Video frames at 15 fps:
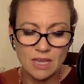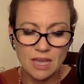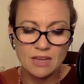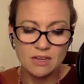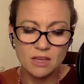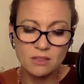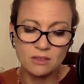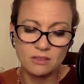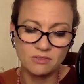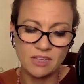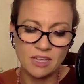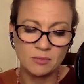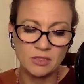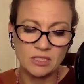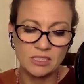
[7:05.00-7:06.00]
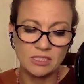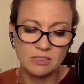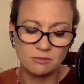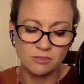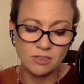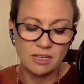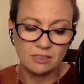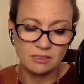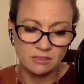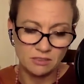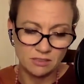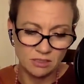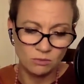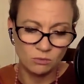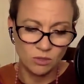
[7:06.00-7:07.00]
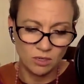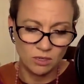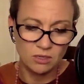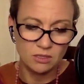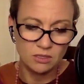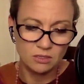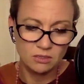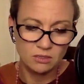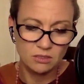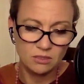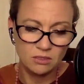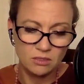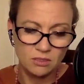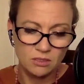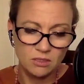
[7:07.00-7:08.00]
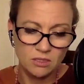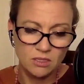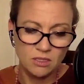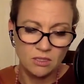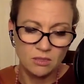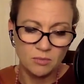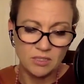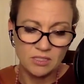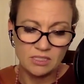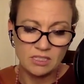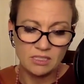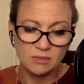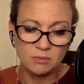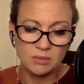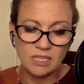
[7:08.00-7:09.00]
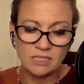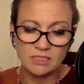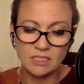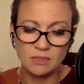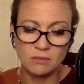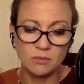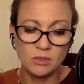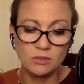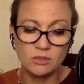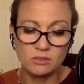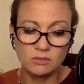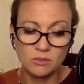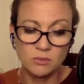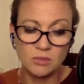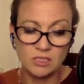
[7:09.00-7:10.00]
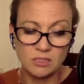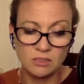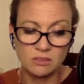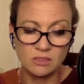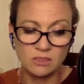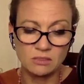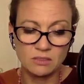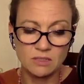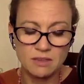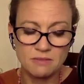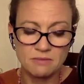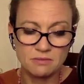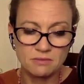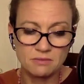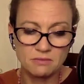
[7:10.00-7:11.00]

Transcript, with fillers: had other family and friends and work, but death had blacked out most of the windows in his life